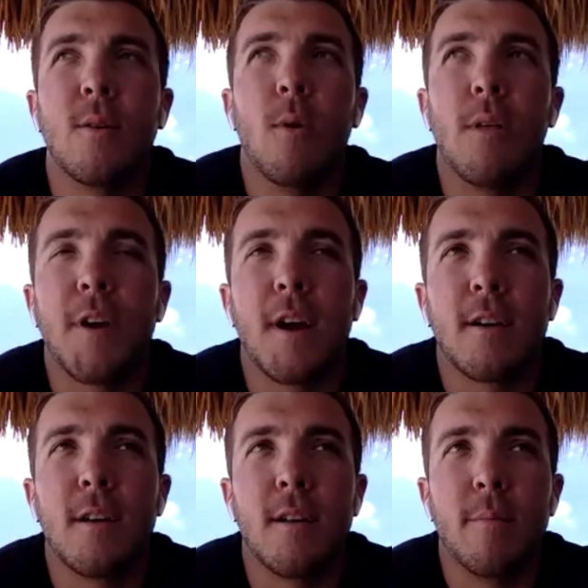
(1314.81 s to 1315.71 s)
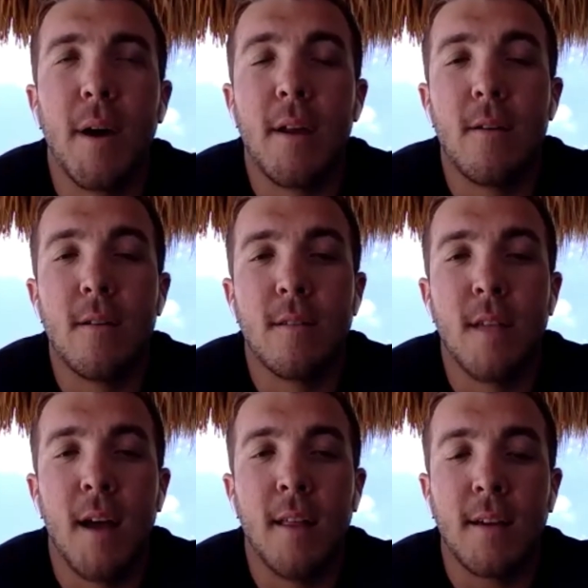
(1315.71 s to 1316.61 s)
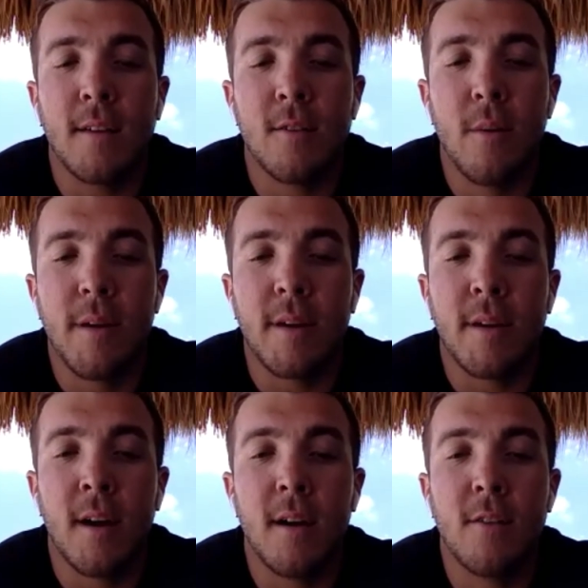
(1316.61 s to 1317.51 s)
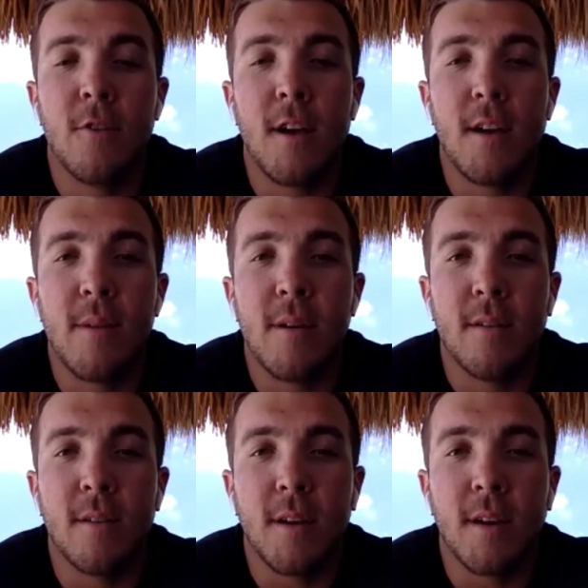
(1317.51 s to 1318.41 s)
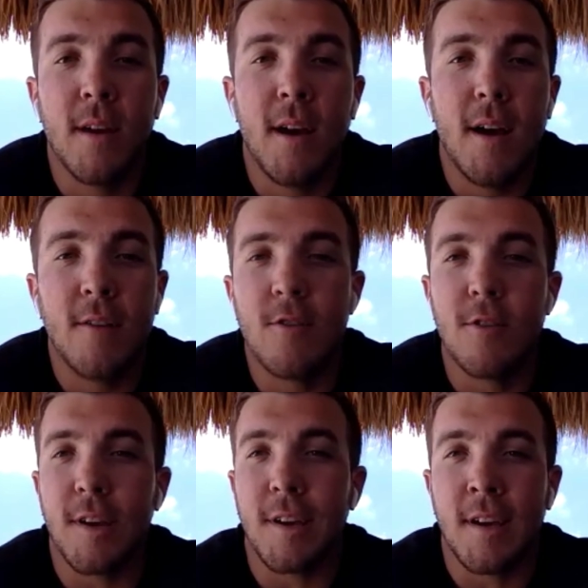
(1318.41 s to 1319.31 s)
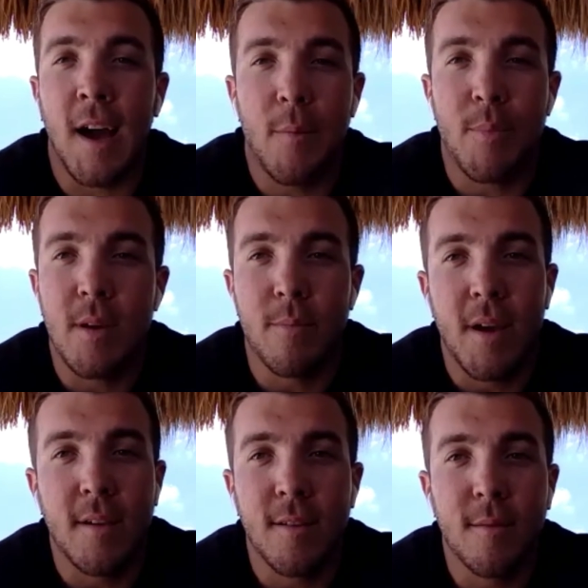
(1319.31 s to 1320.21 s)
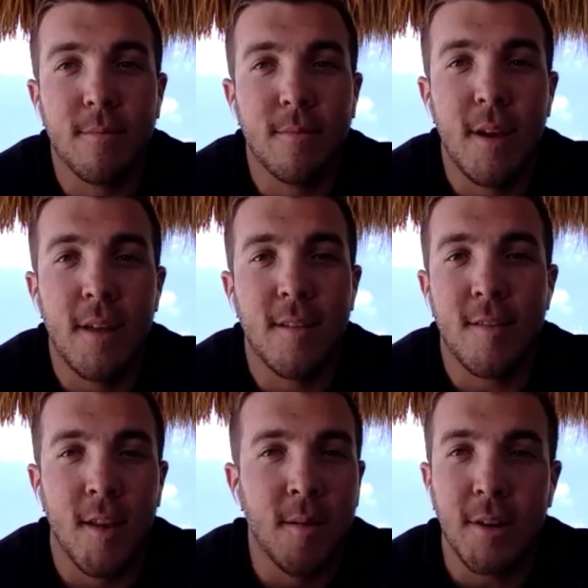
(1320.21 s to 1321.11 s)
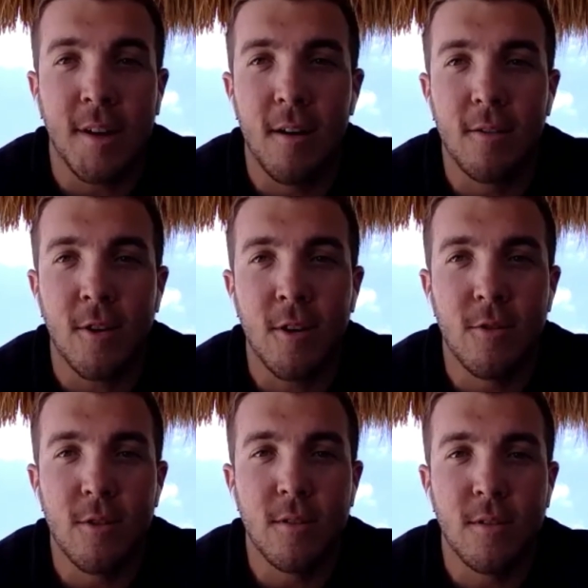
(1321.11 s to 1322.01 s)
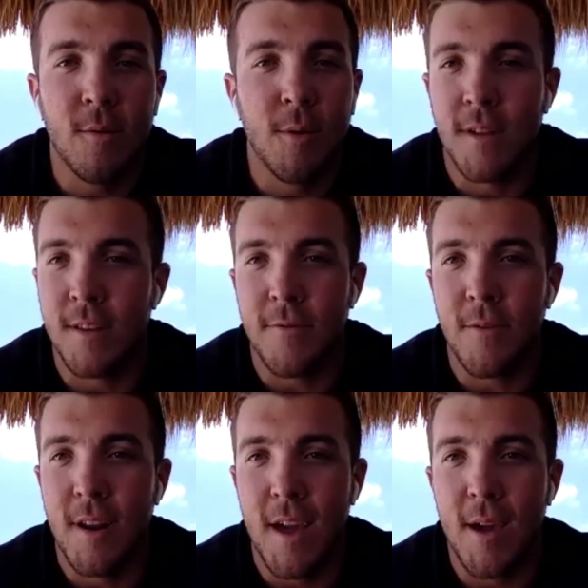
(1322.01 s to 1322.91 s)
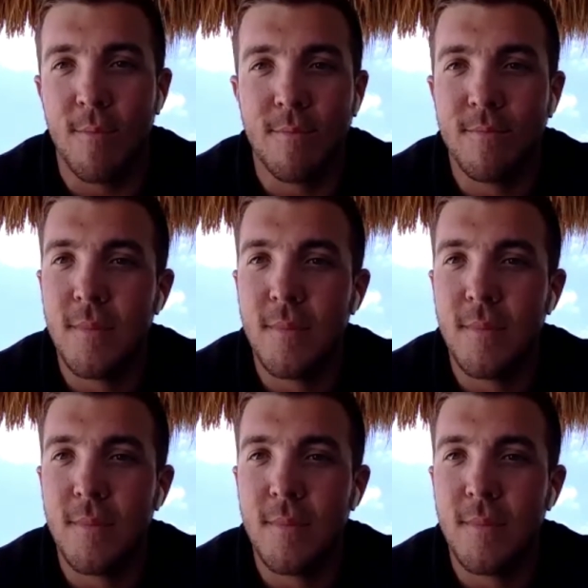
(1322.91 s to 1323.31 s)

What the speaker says: the one thing I could have done better is not like so many cut and dry emails. Like, I used to just like copy and paste them and then send them to college coaches with a different name.